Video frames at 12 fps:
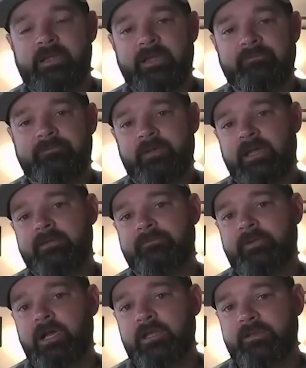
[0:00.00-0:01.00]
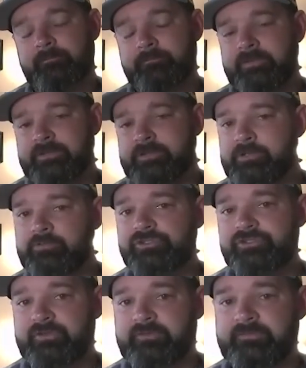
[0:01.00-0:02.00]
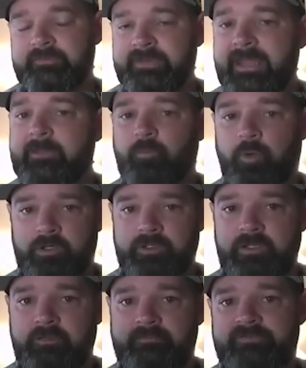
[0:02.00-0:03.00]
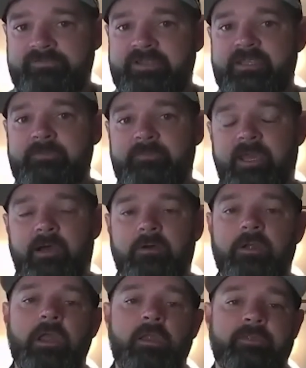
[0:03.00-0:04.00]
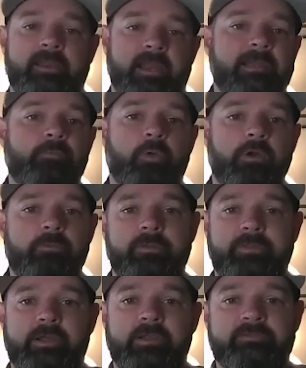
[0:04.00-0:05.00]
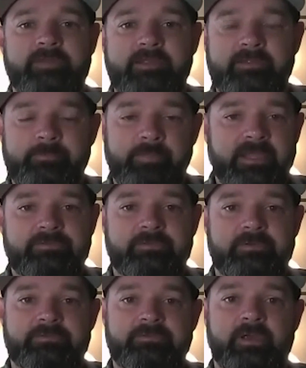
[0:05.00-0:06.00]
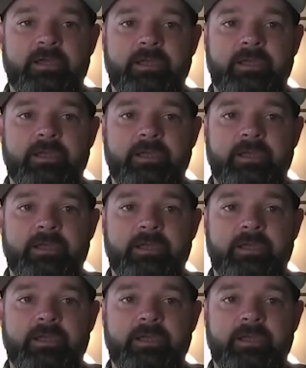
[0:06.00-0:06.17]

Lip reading: I've got a huge network of a team now that I work with on a daily basis.